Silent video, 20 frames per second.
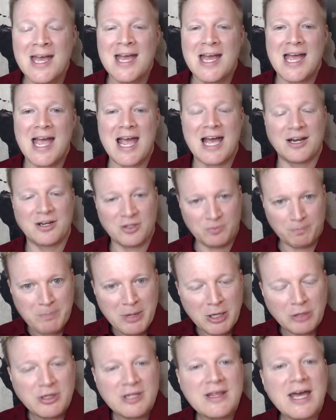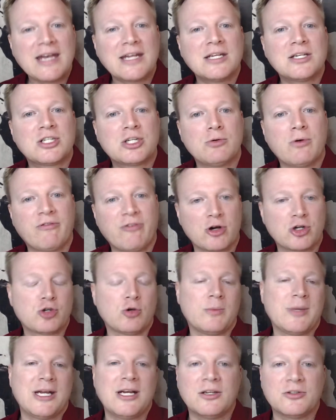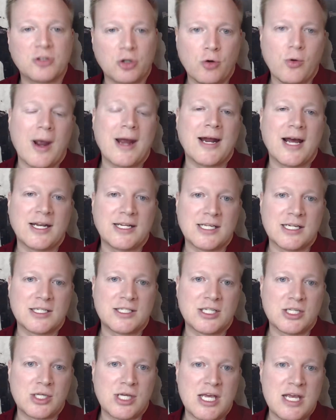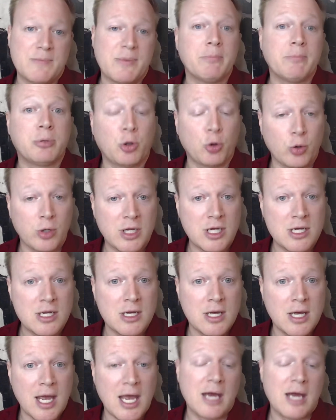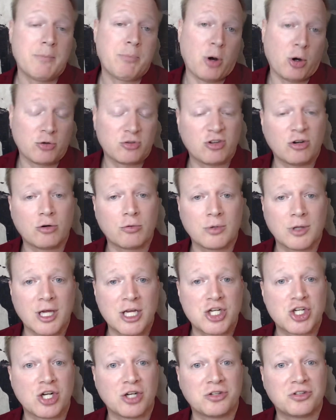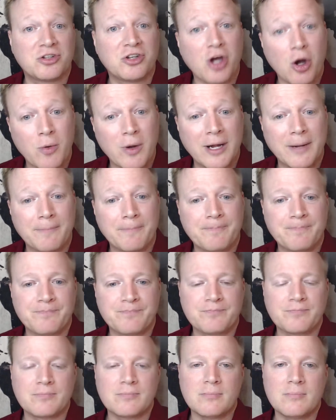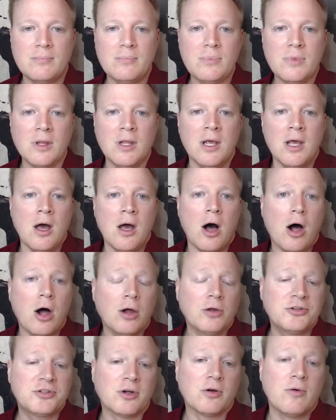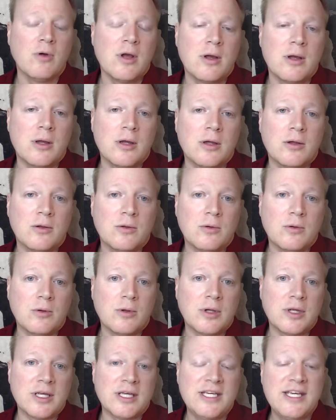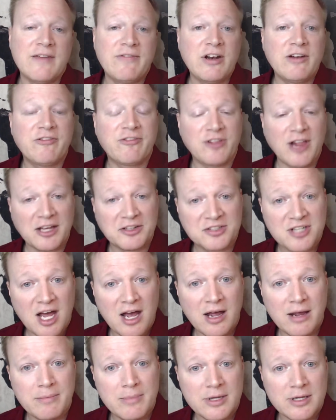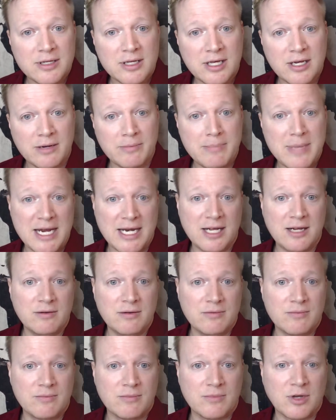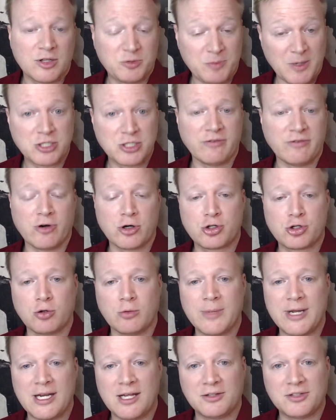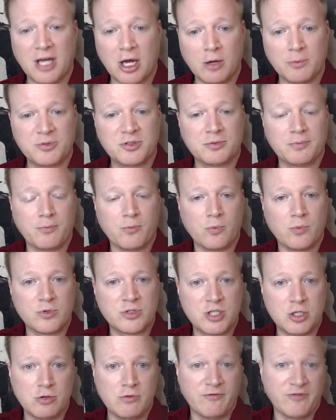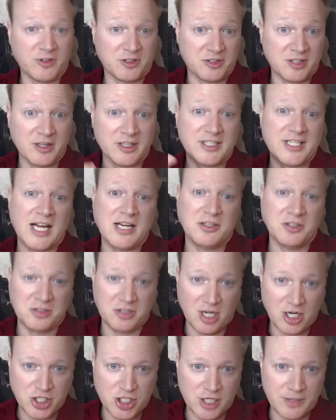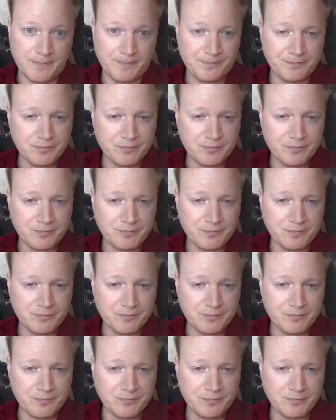And building that into a virtual meeting is a great idea to keep employee and personal relations going. Also, giving flex time in a meeting, especially virtual meetings, helps to facilitate discussion,